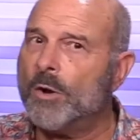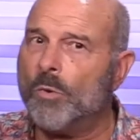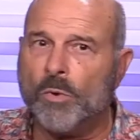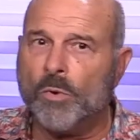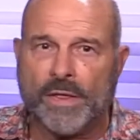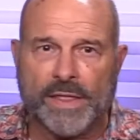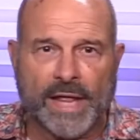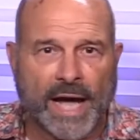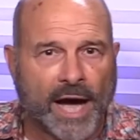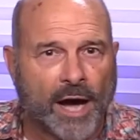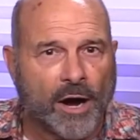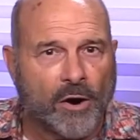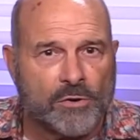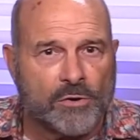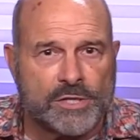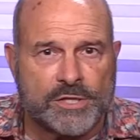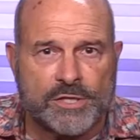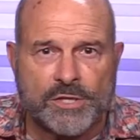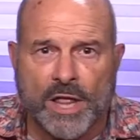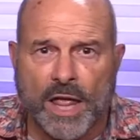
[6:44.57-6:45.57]

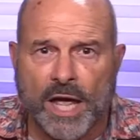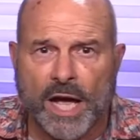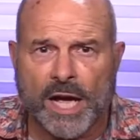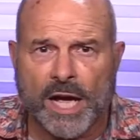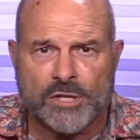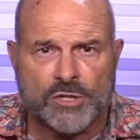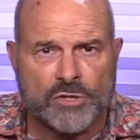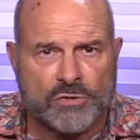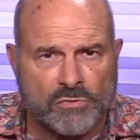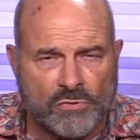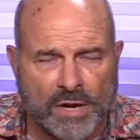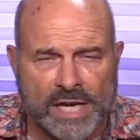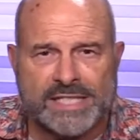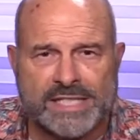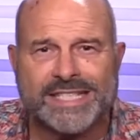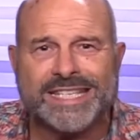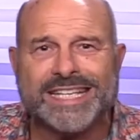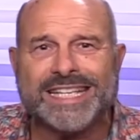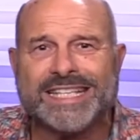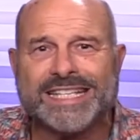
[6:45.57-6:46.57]
Without a
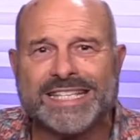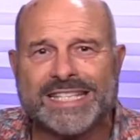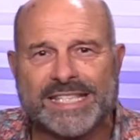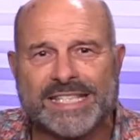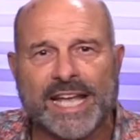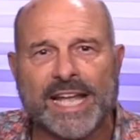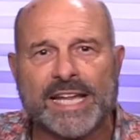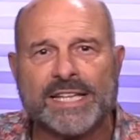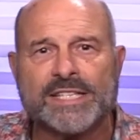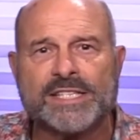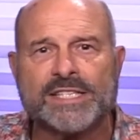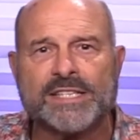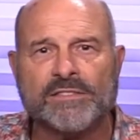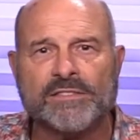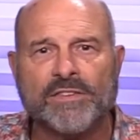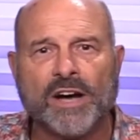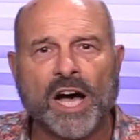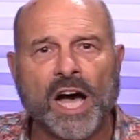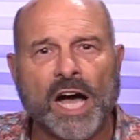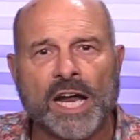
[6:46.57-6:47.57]
trusting sense
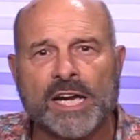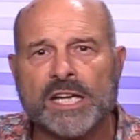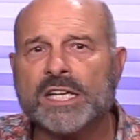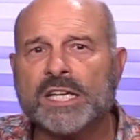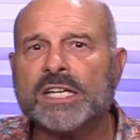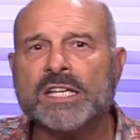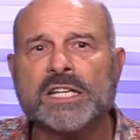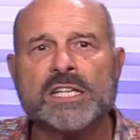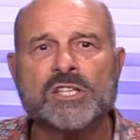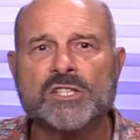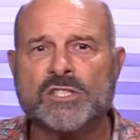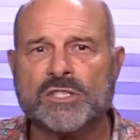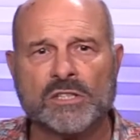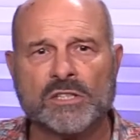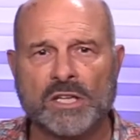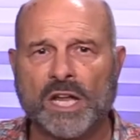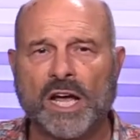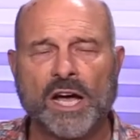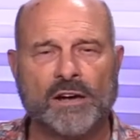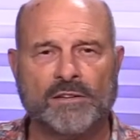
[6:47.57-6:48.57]
of
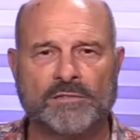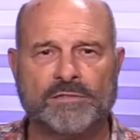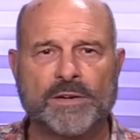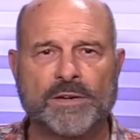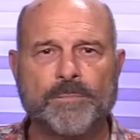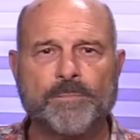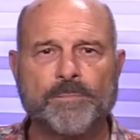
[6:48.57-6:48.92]
unconditional love,